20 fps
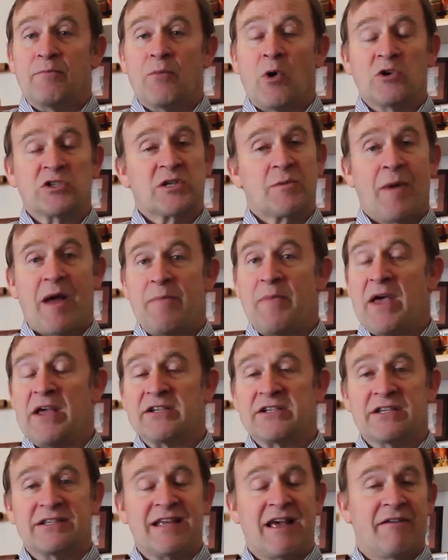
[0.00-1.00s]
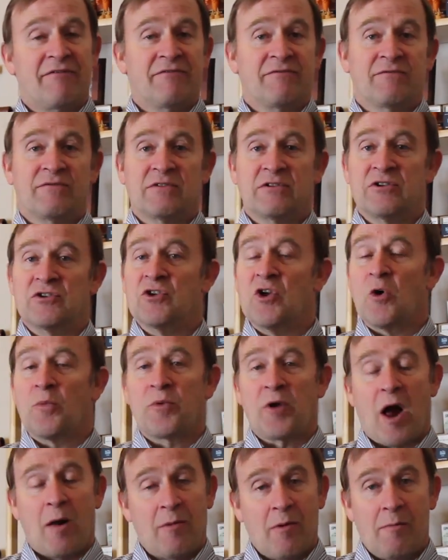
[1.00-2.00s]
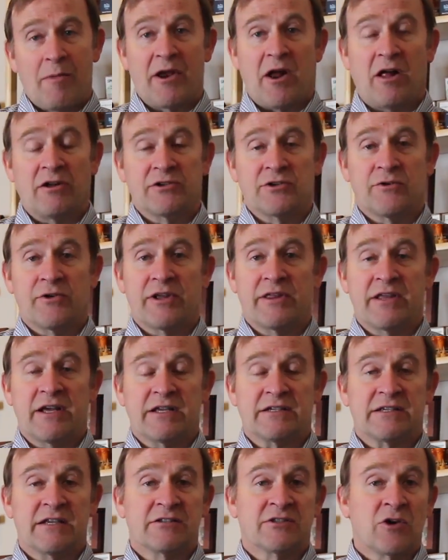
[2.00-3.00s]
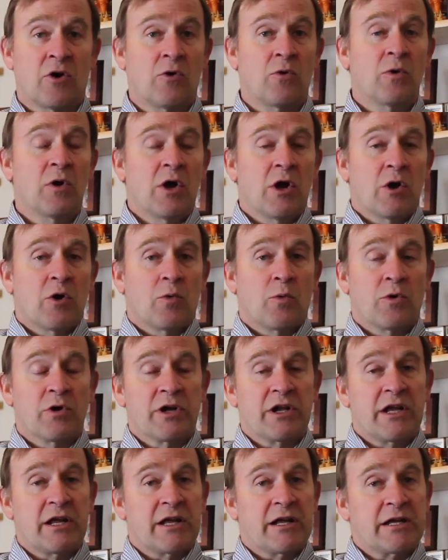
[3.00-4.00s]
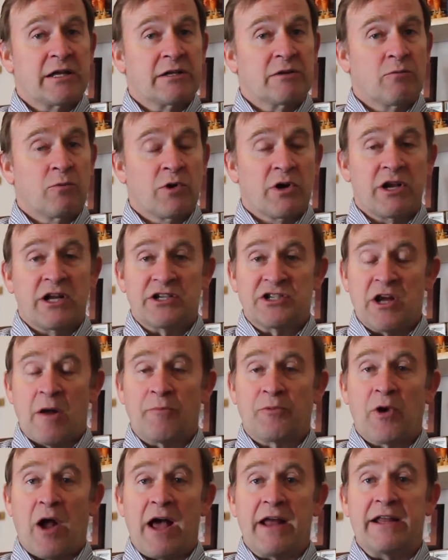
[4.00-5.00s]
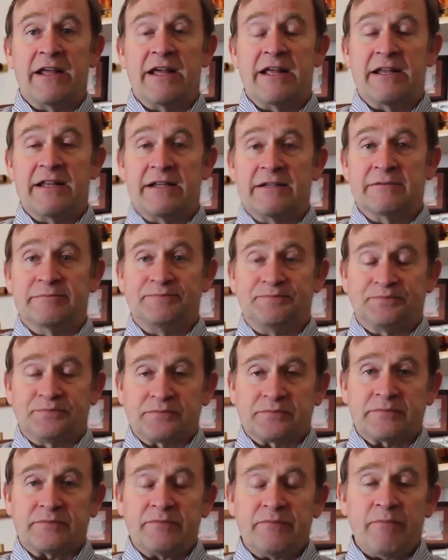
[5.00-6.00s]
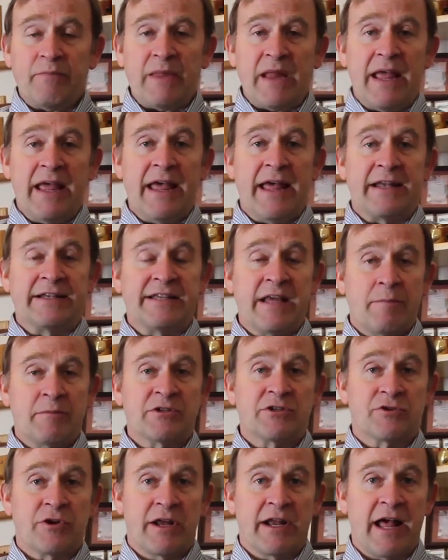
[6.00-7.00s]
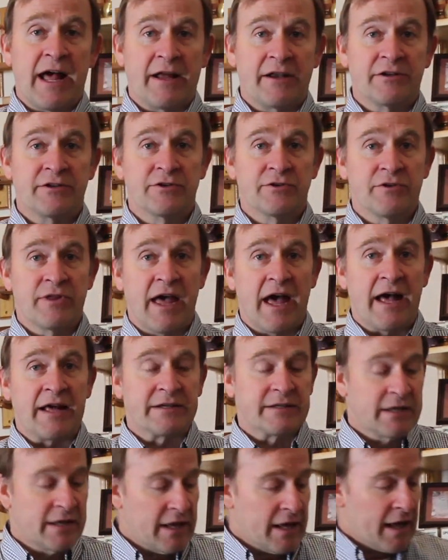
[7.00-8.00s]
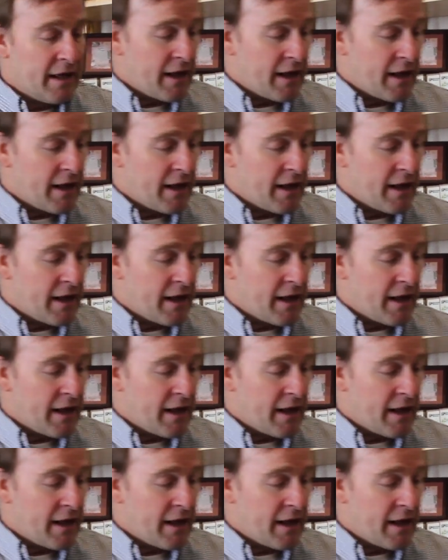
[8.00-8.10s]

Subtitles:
most of my patients have no problem at all doing this. And so we're gonna jump right in and demonstrate how to do that.